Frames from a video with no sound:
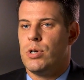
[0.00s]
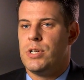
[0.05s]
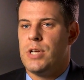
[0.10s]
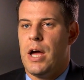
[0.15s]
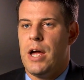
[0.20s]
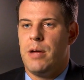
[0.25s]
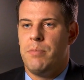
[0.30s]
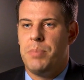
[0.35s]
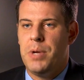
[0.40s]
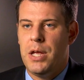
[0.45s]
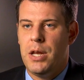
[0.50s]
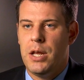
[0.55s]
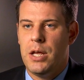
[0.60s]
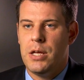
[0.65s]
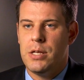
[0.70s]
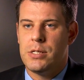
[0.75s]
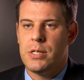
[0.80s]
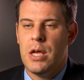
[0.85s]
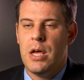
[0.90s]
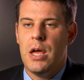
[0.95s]

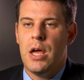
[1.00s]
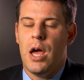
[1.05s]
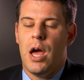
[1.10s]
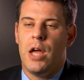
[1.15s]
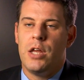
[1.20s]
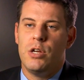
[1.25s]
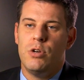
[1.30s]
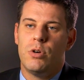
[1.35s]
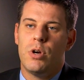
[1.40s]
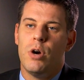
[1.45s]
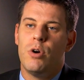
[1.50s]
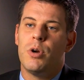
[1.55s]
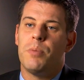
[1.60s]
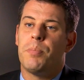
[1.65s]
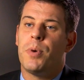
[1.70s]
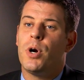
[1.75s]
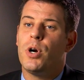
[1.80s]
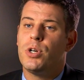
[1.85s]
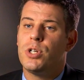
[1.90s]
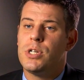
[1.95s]
diabetes and you go to
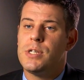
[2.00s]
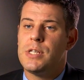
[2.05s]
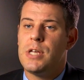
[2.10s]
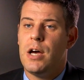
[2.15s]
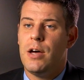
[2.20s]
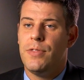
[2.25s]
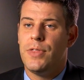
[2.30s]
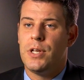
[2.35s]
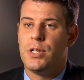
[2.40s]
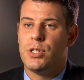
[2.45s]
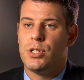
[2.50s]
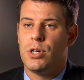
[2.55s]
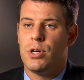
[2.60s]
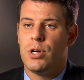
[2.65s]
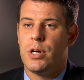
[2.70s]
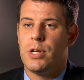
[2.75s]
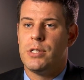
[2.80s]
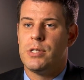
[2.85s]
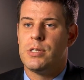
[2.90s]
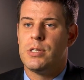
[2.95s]
purchase health
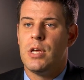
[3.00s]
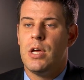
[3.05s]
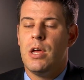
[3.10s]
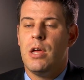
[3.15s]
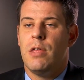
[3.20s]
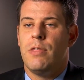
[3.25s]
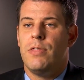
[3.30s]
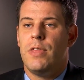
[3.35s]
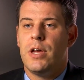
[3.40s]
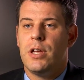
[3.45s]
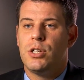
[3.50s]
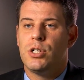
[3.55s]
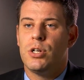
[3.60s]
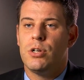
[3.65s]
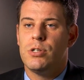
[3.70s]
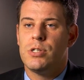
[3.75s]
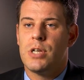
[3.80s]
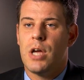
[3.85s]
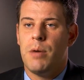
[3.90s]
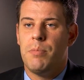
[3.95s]
insurance, the
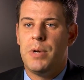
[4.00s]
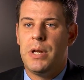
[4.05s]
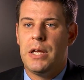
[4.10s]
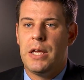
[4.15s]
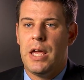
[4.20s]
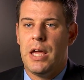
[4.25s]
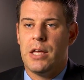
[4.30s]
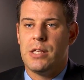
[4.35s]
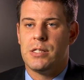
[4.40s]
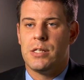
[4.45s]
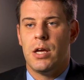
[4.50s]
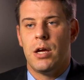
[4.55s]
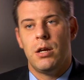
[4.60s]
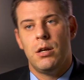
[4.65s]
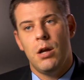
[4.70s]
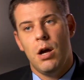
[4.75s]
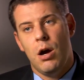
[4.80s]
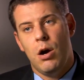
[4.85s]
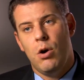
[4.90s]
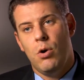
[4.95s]
insurance company can't say,
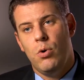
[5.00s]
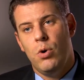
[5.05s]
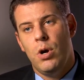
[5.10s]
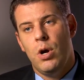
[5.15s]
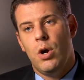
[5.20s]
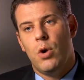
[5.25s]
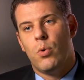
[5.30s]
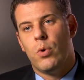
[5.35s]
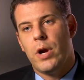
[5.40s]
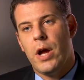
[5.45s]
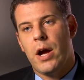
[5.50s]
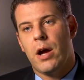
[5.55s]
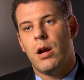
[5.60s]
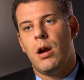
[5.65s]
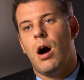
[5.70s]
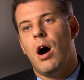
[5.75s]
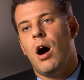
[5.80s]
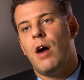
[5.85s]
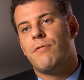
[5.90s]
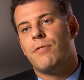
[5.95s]
no, we're not going
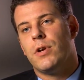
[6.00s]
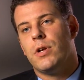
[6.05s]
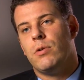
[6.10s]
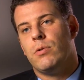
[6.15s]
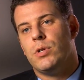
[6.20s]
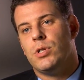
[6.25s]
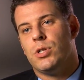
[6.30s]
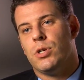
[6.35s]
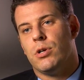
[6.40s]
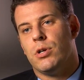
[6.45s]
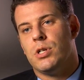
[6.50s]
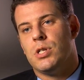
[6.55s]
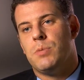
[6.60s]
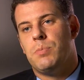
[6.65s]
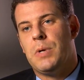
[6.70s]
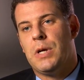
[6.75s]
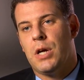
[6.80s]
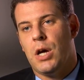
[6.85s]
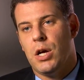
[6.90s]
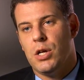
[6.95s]
to offer you insurance
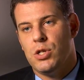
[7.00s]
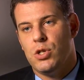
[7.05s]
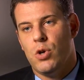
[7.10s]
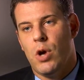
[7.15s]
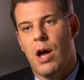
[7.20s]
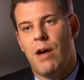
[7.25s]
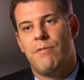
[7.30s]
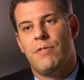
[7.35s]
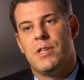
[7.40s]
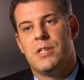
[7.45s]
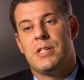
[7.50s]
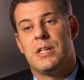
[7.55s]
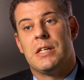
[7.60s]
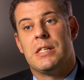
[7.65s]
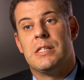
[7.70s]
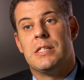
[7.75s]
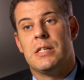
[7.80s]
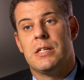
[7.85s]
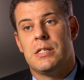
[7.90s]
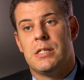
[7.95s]
because you have this
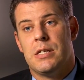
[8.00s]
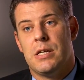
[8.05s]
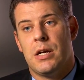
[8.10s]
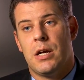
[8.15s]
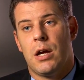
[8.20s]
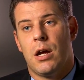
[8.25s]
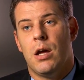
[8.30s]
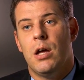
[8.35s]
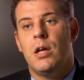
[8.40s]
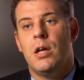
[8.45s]
existing